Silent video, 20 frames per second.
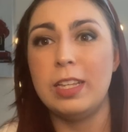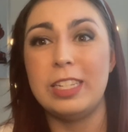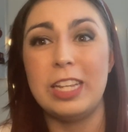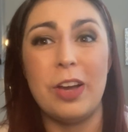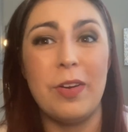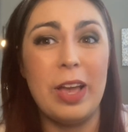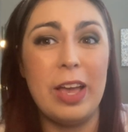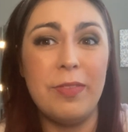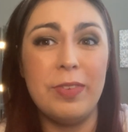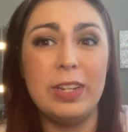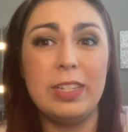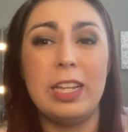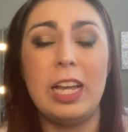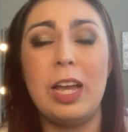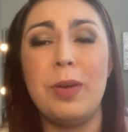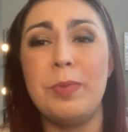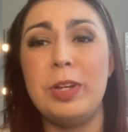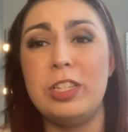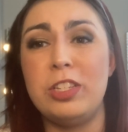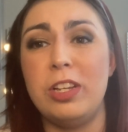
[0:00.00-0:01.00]
So every
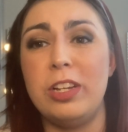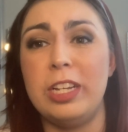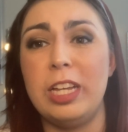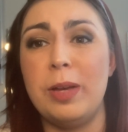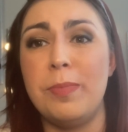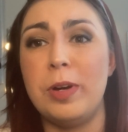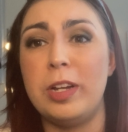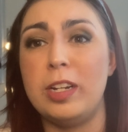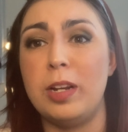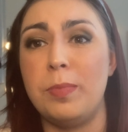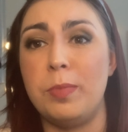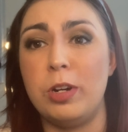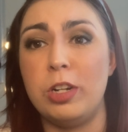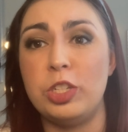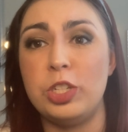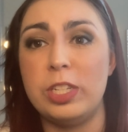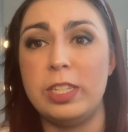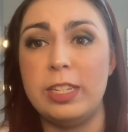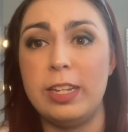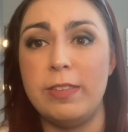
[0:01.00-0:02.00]
time we took him on an
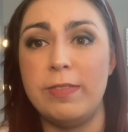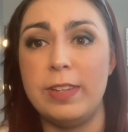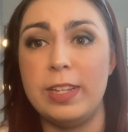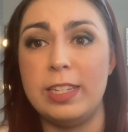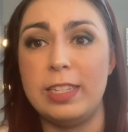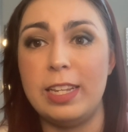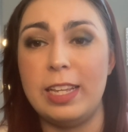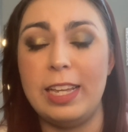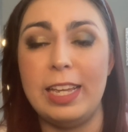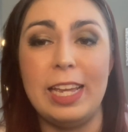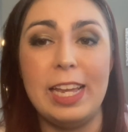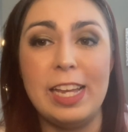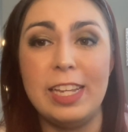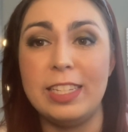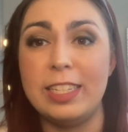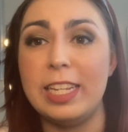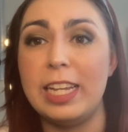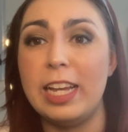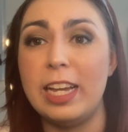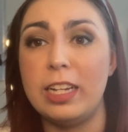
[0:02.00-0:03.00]
emergency visit,
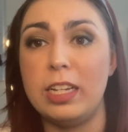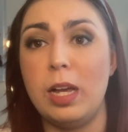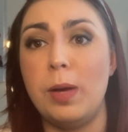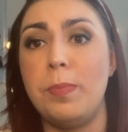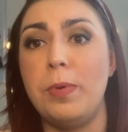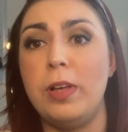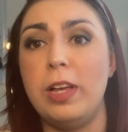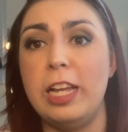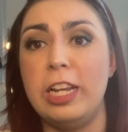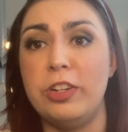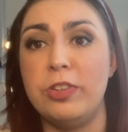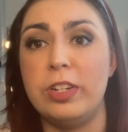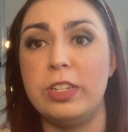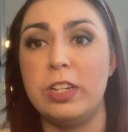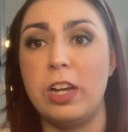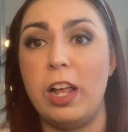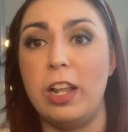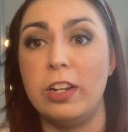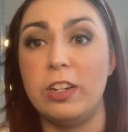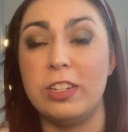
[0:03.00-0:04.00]
easily a couple
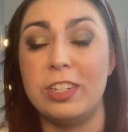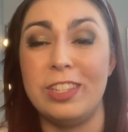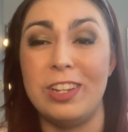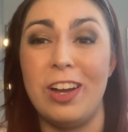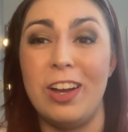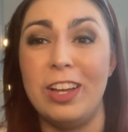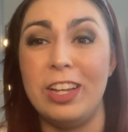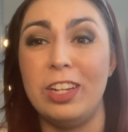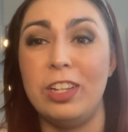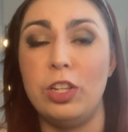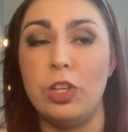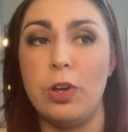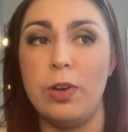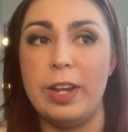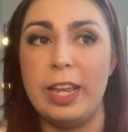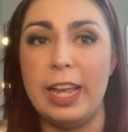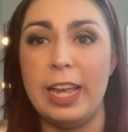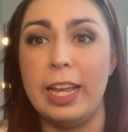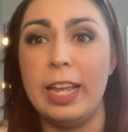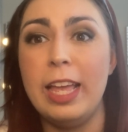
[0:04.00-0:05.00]
$100, not
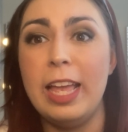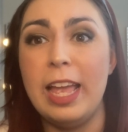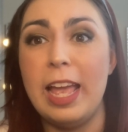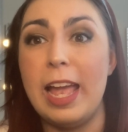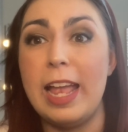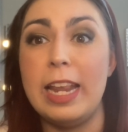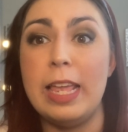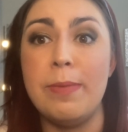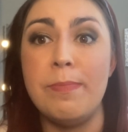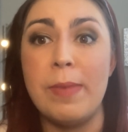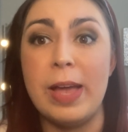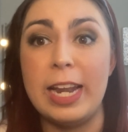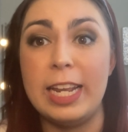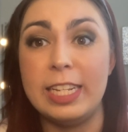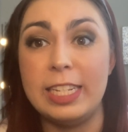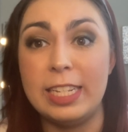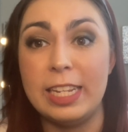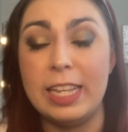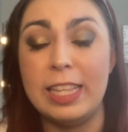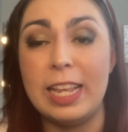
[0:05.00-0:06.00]
including any
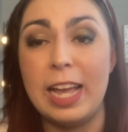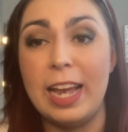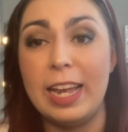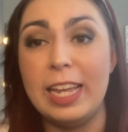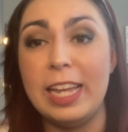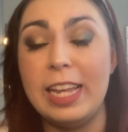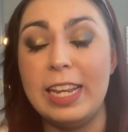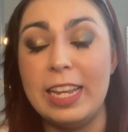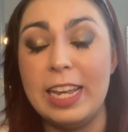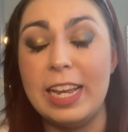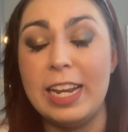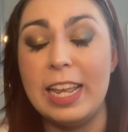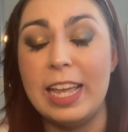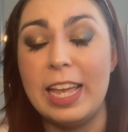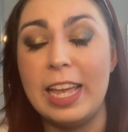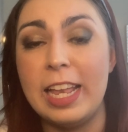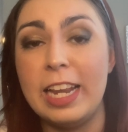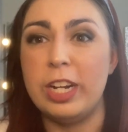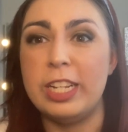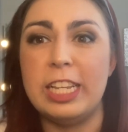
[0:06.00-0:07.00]
medicine that he
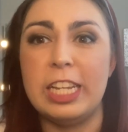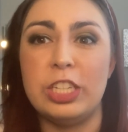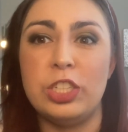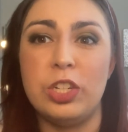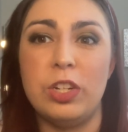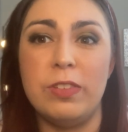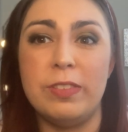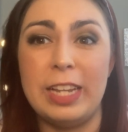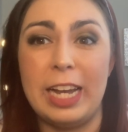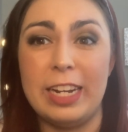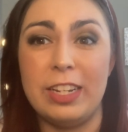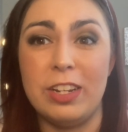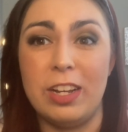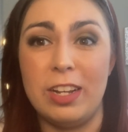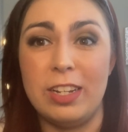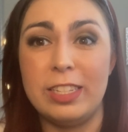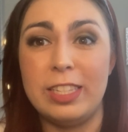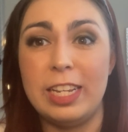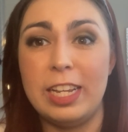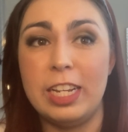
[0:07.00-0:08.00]
needed, additional
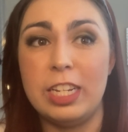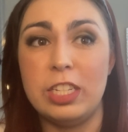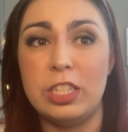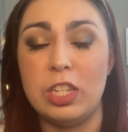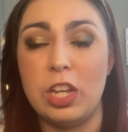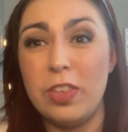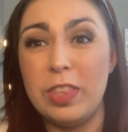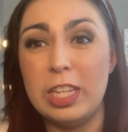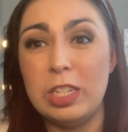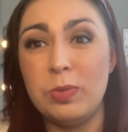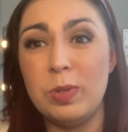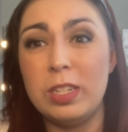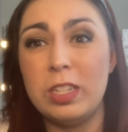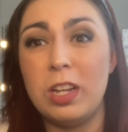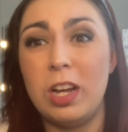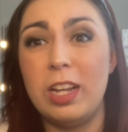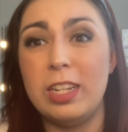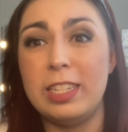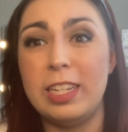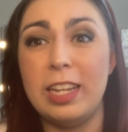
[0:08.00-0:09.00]
diagnostics. So this was
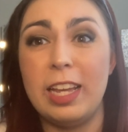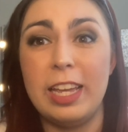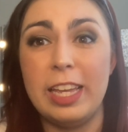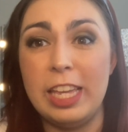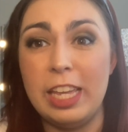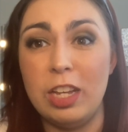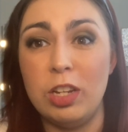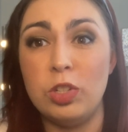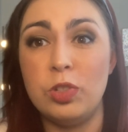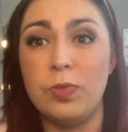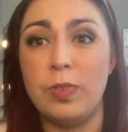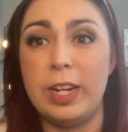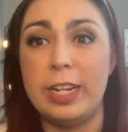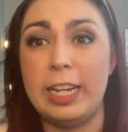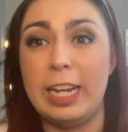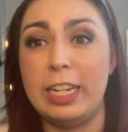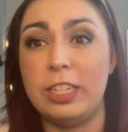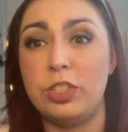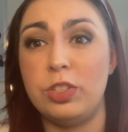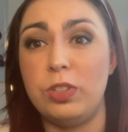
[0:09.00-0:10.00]
causing a huge
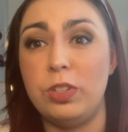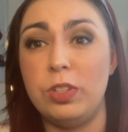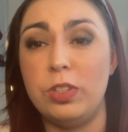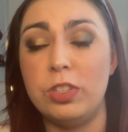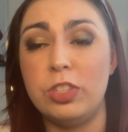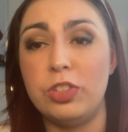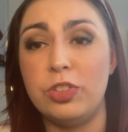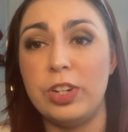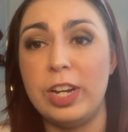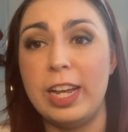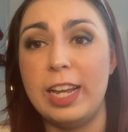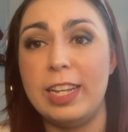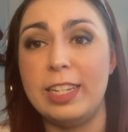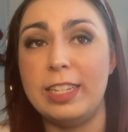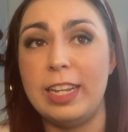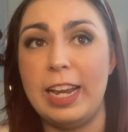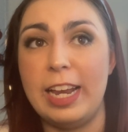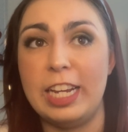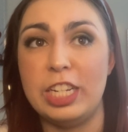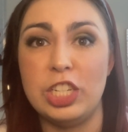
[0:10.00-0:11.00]
financial stress,
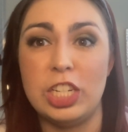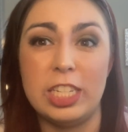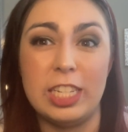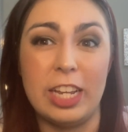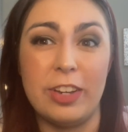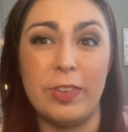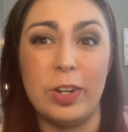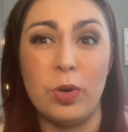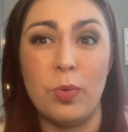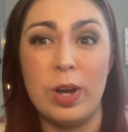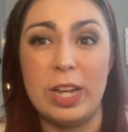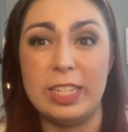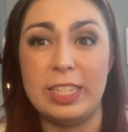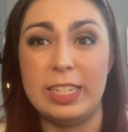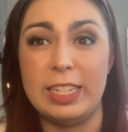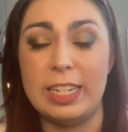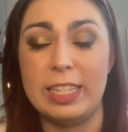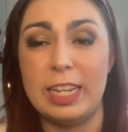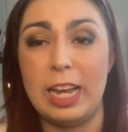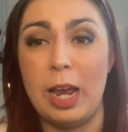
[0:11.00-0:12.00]
and just like requesting
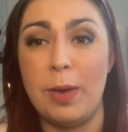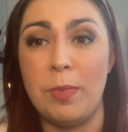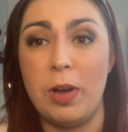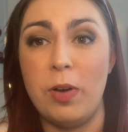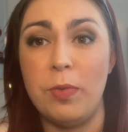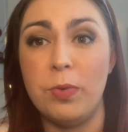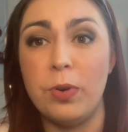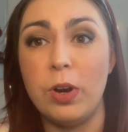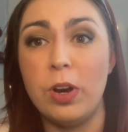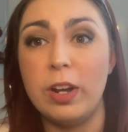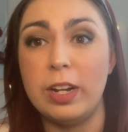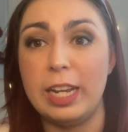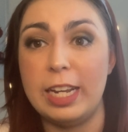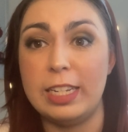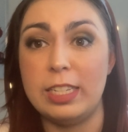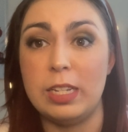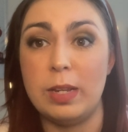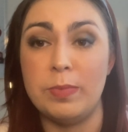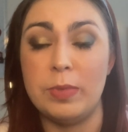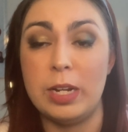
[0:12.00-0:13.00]
the time off work. Like
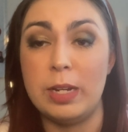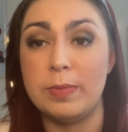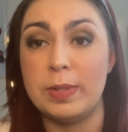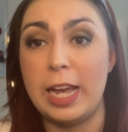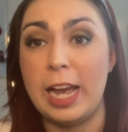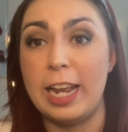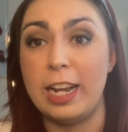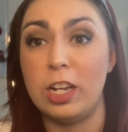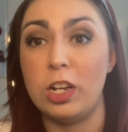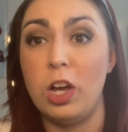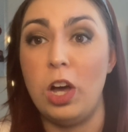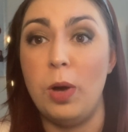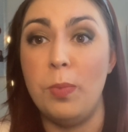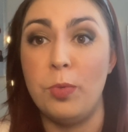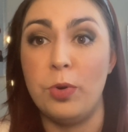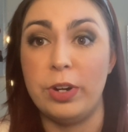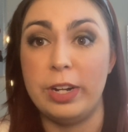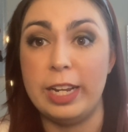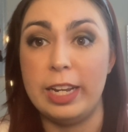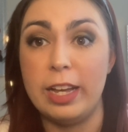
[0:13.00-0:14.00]
sometimes I had to call
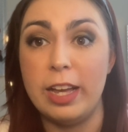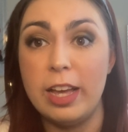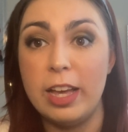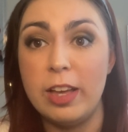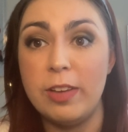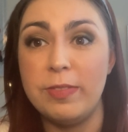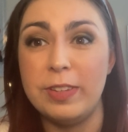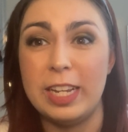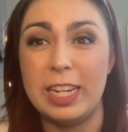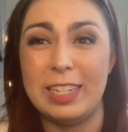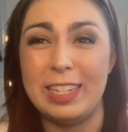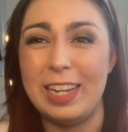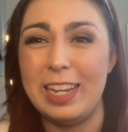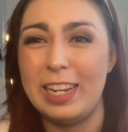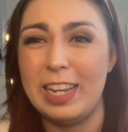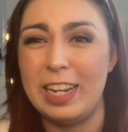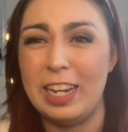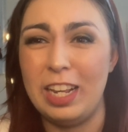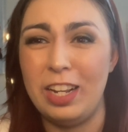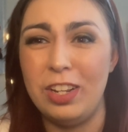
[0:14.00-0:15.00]
morning of because he
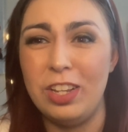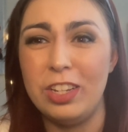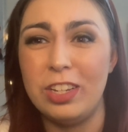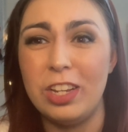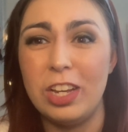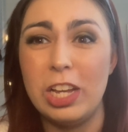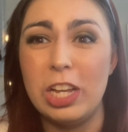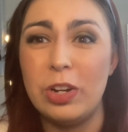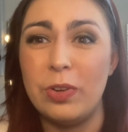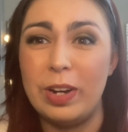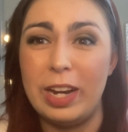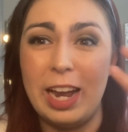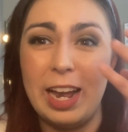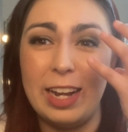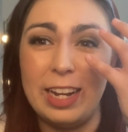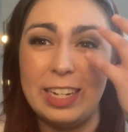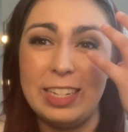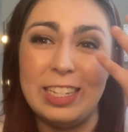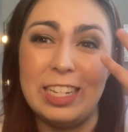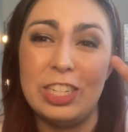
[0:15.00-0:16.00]
didn't look good, or he had
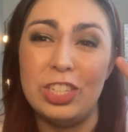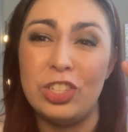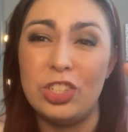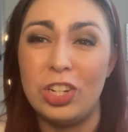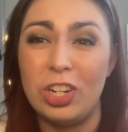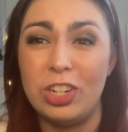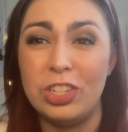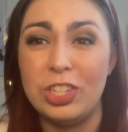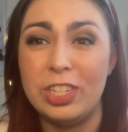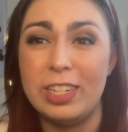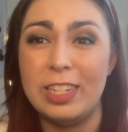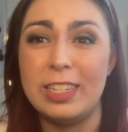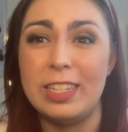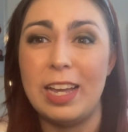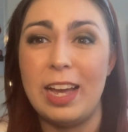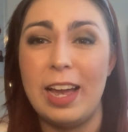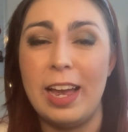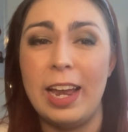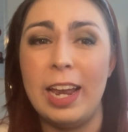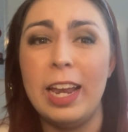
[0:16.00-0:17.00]
like discharge in his
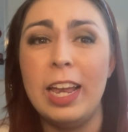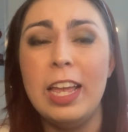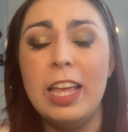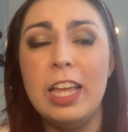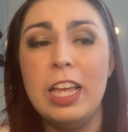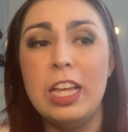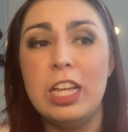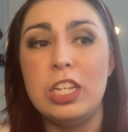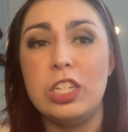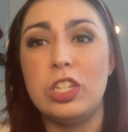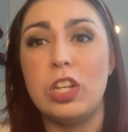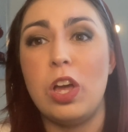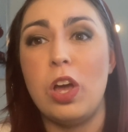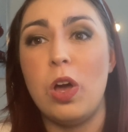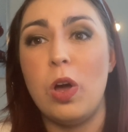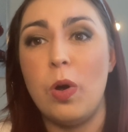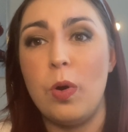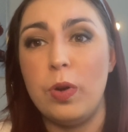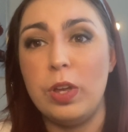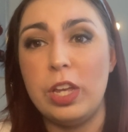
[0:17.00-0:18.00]
eye.
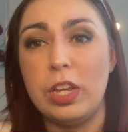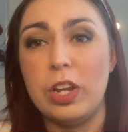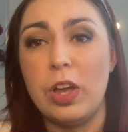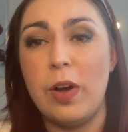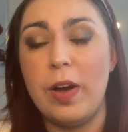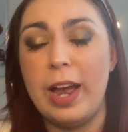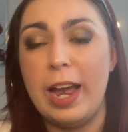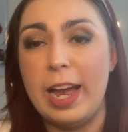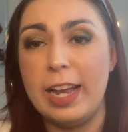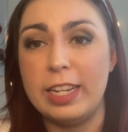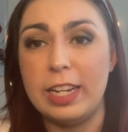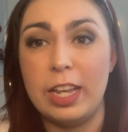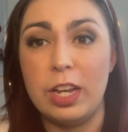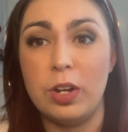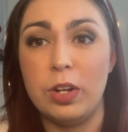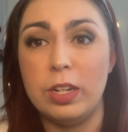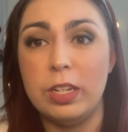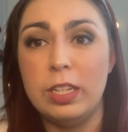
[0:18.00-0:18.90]
So, you know, I had to like